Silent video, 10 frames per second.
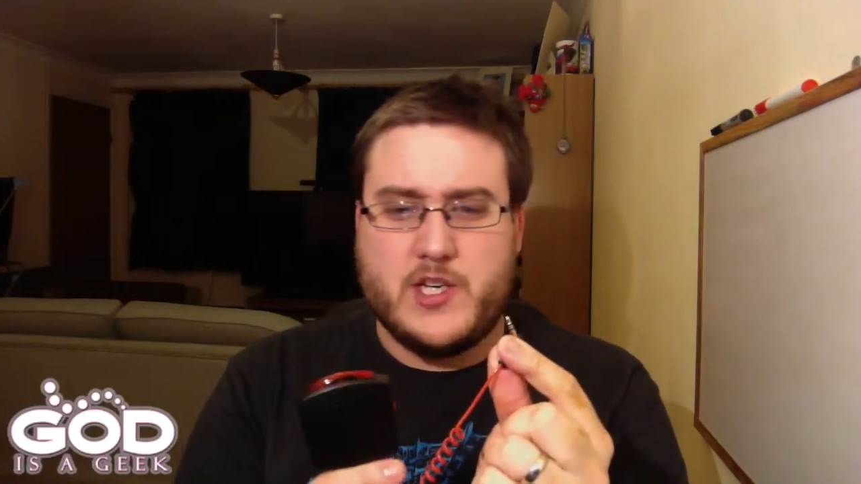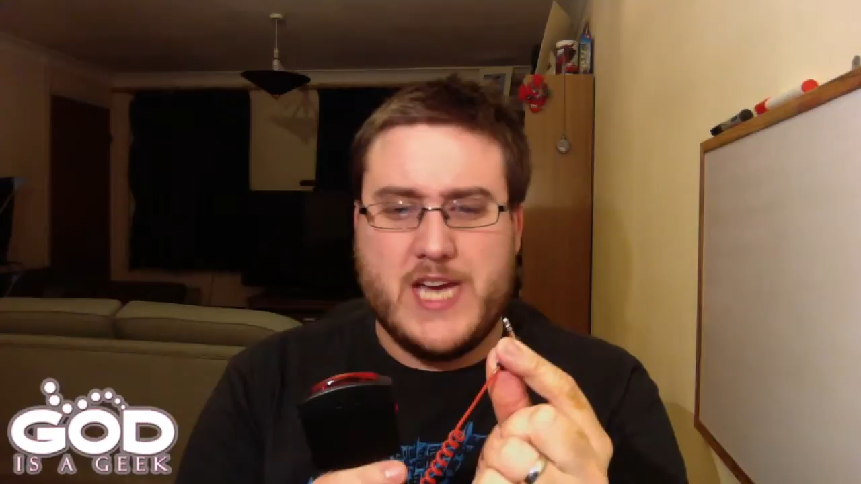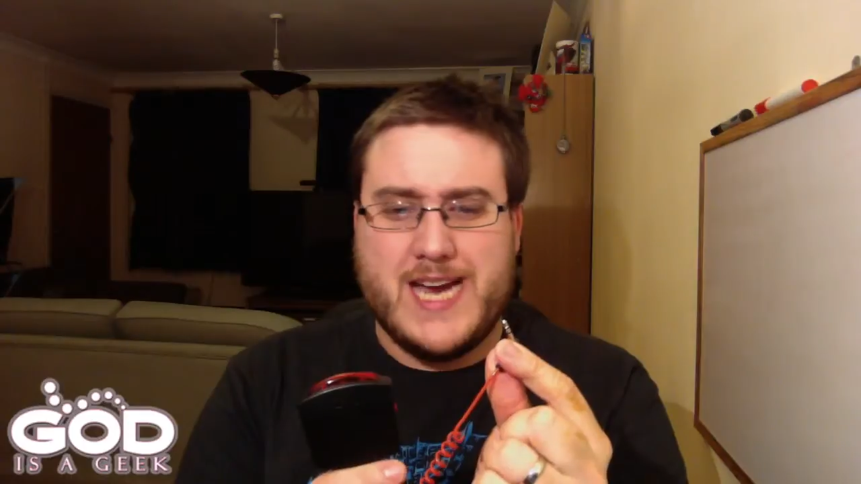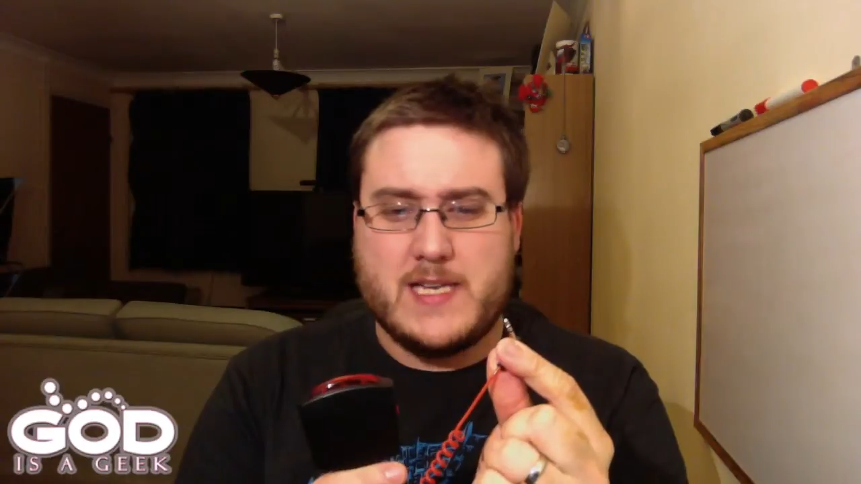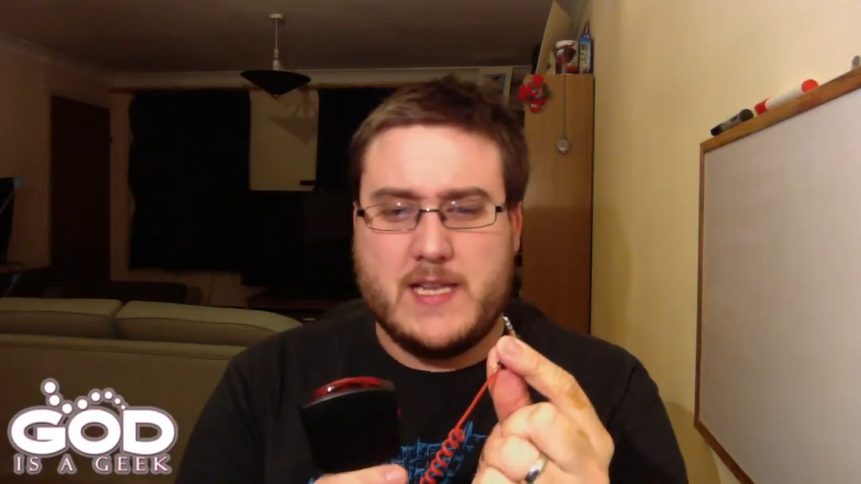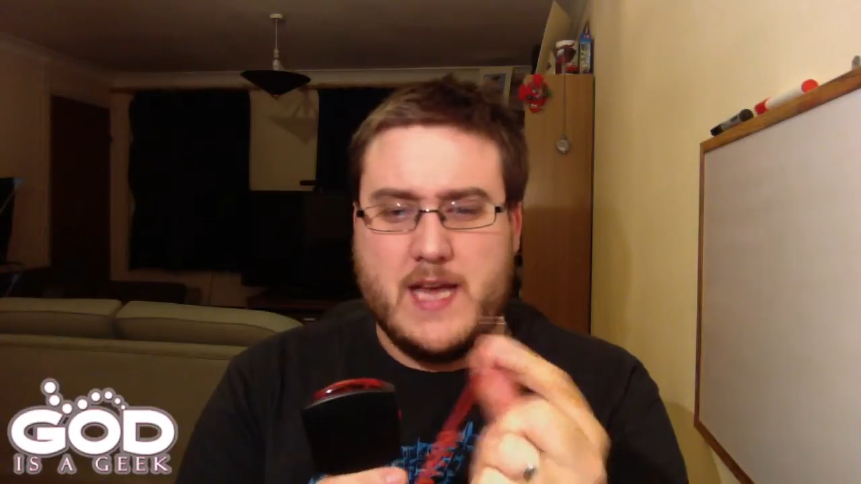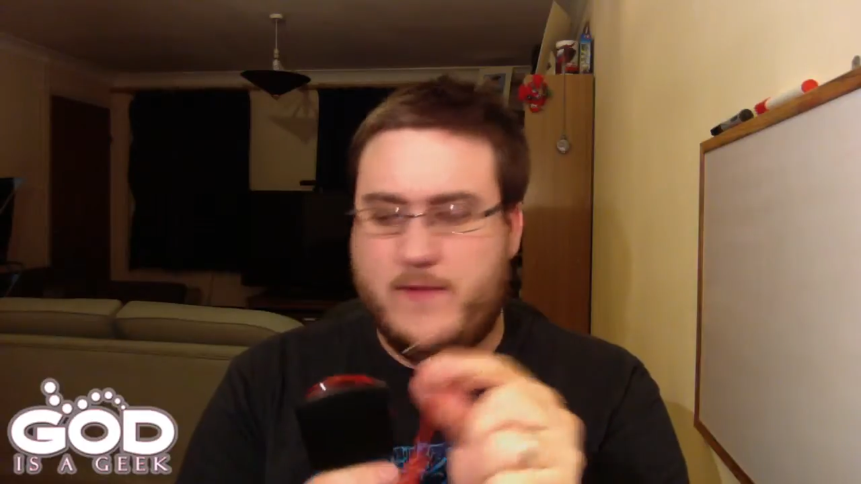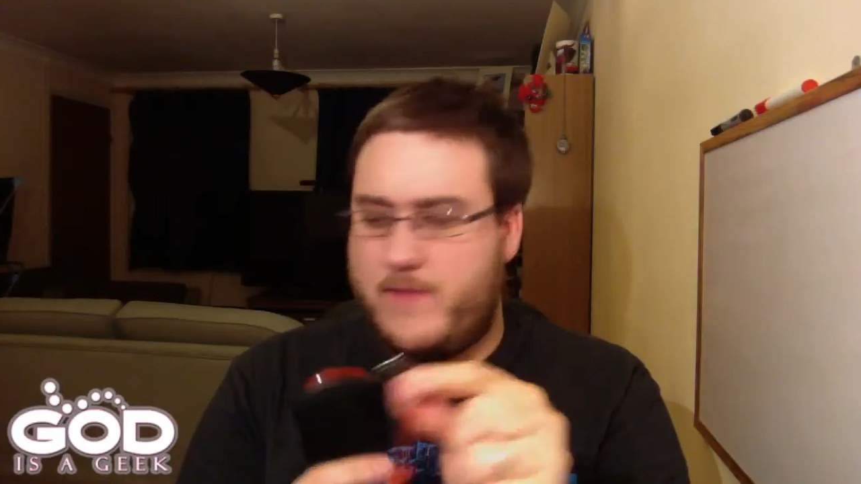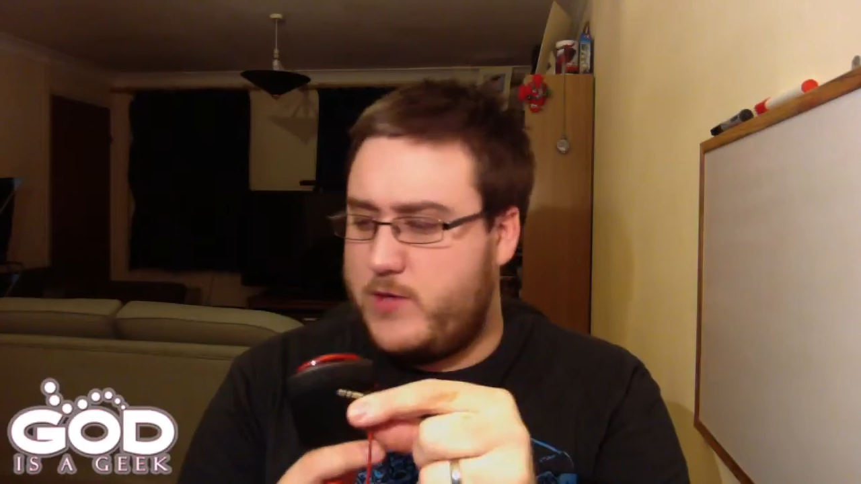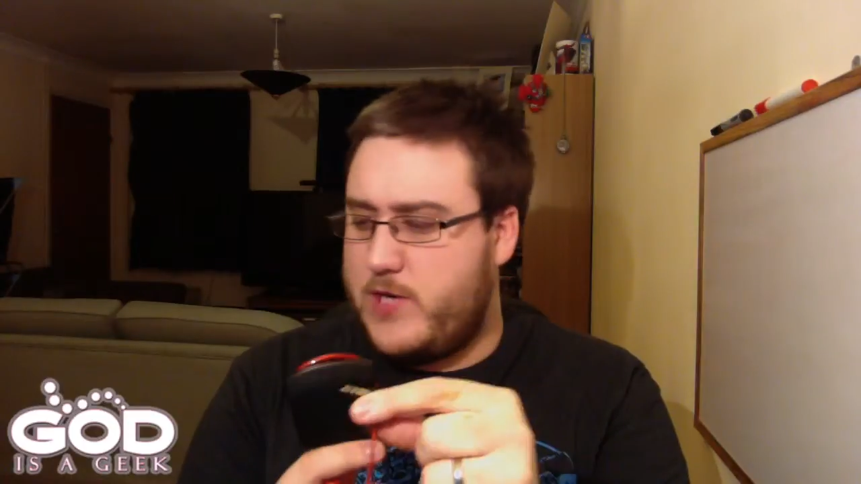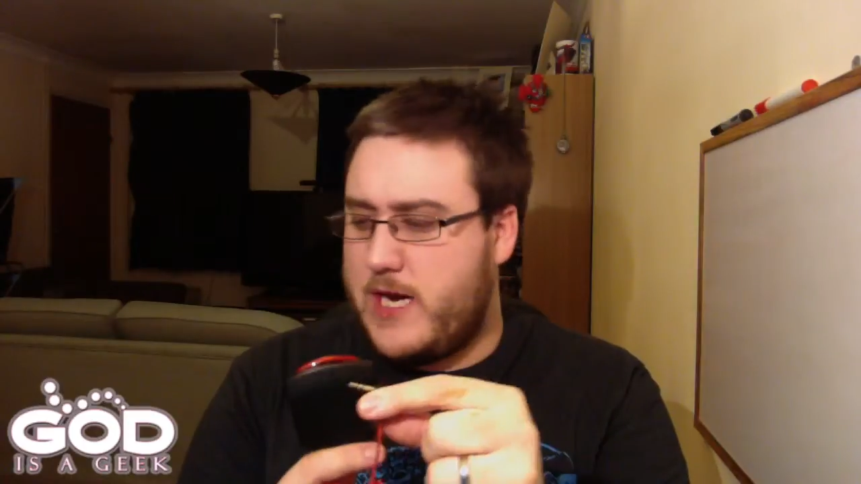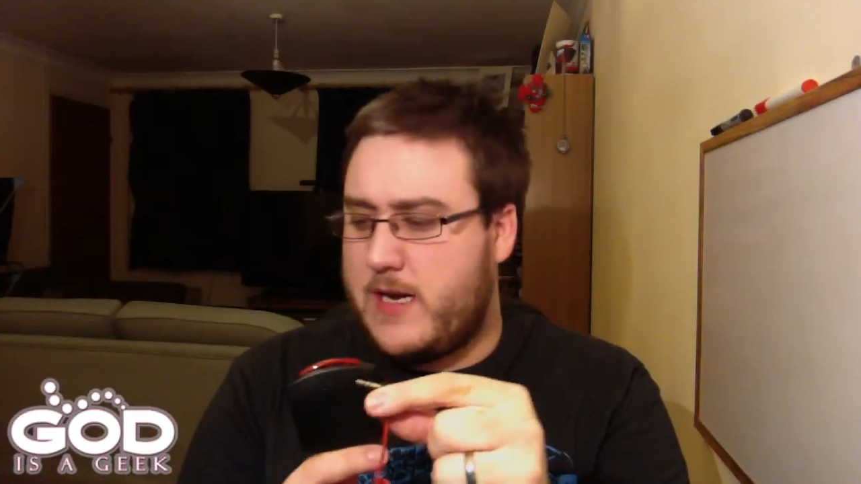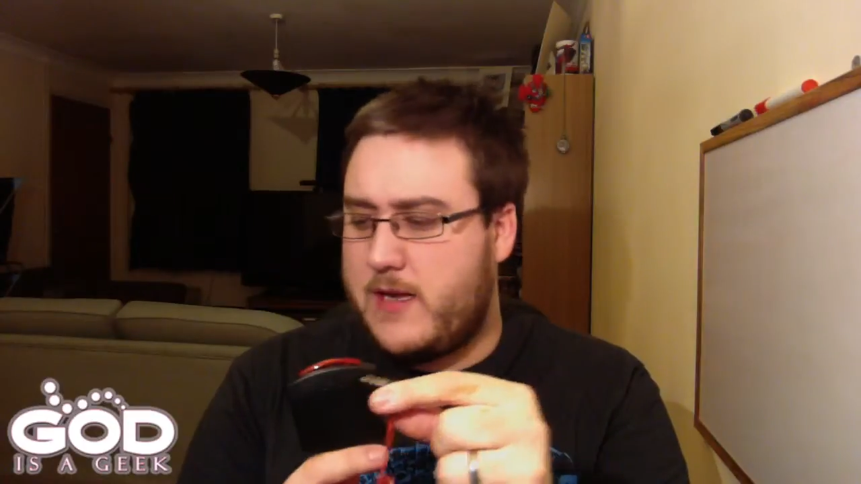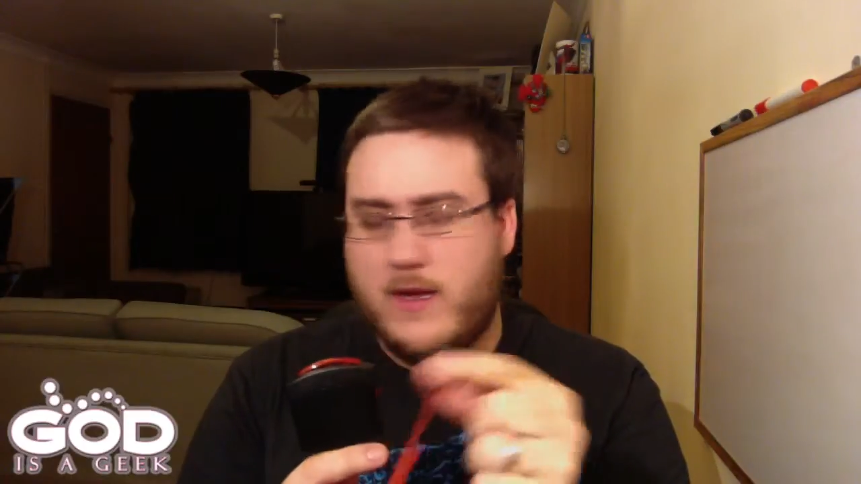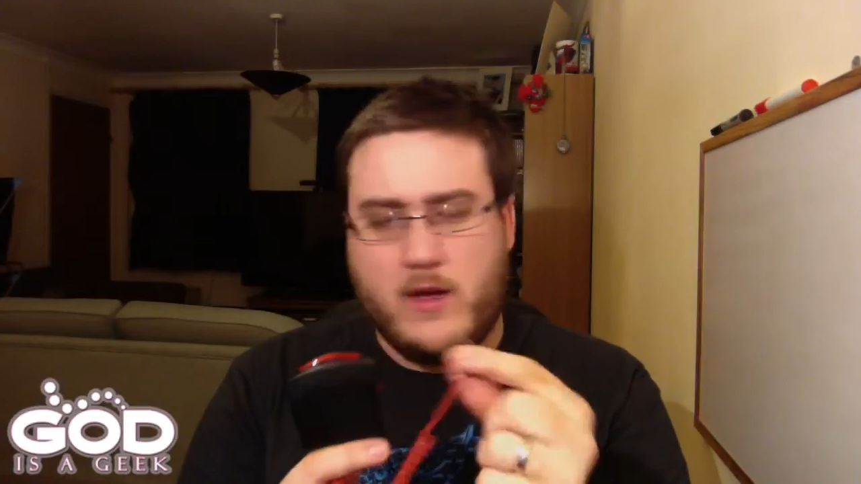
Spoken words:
jack to the headphone jack